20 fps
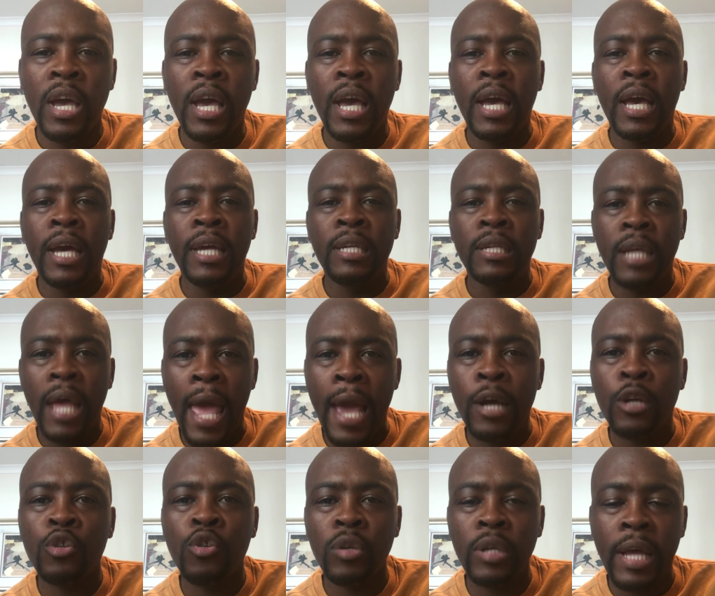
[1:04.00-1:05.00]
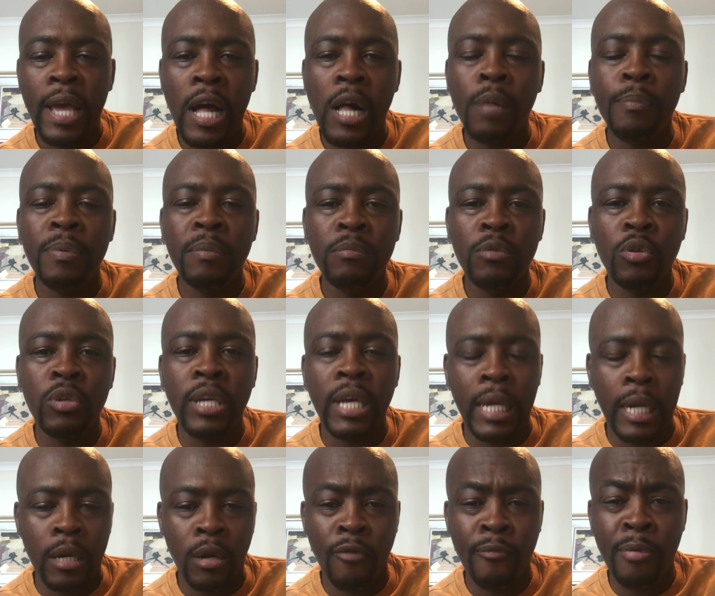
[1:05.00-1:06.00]
and actually help him to
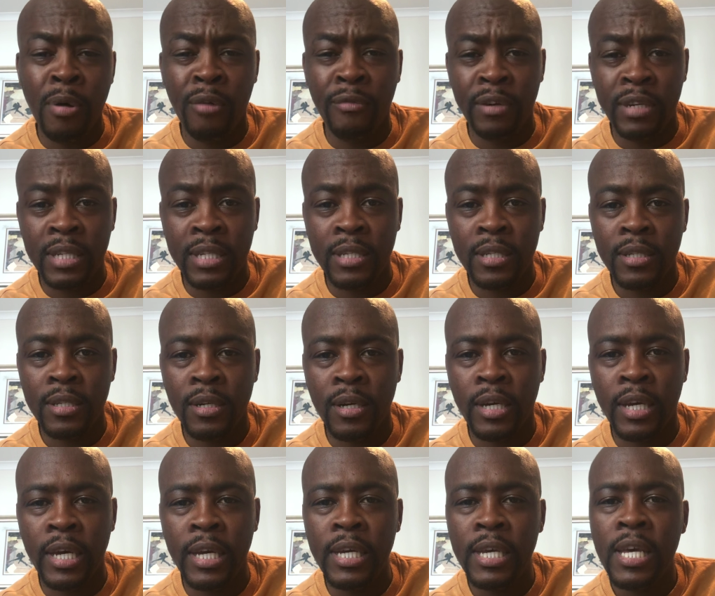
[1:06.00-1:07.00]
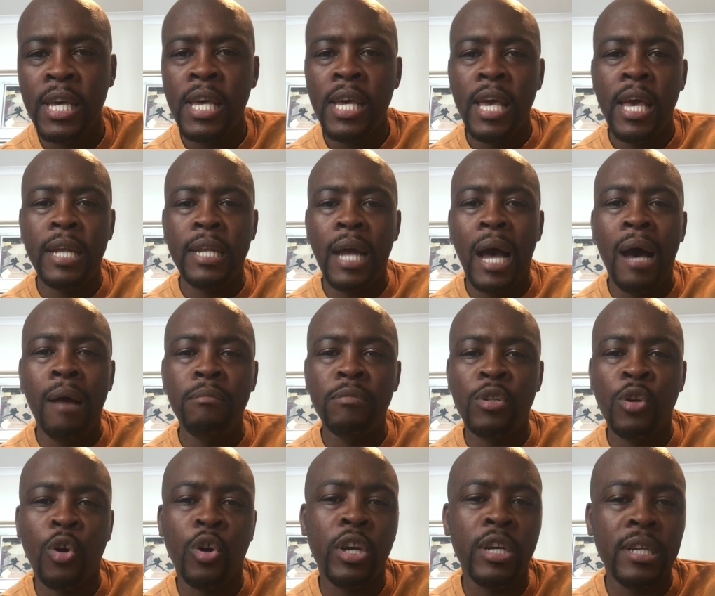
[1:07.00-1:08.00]
get out of poverty okay and i'm
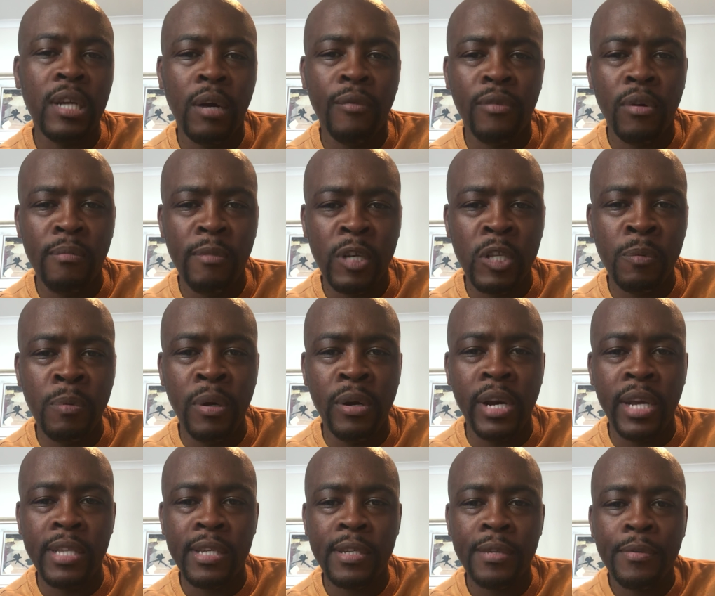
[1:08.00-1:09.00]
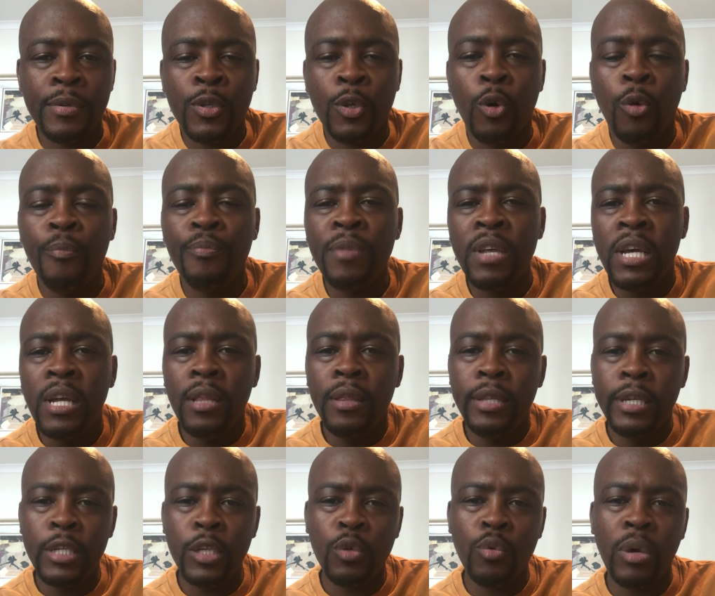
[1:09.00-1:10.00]
talking now from experience so
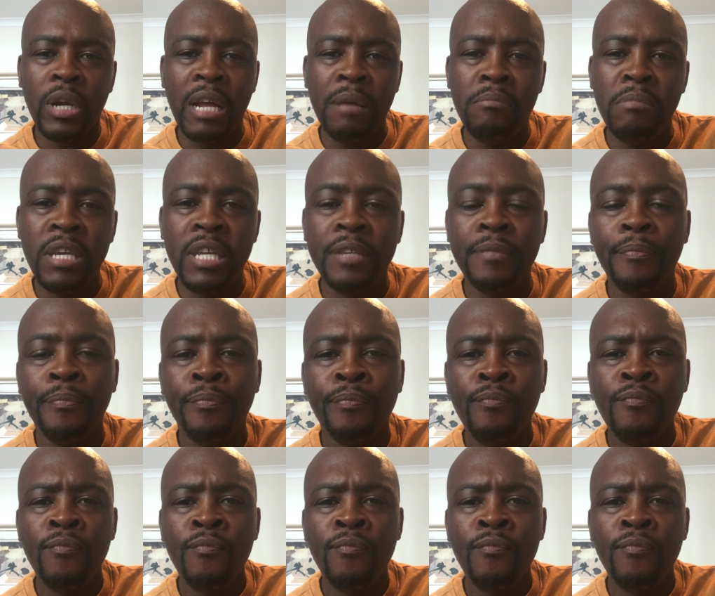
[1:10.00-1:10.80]
this is what i mean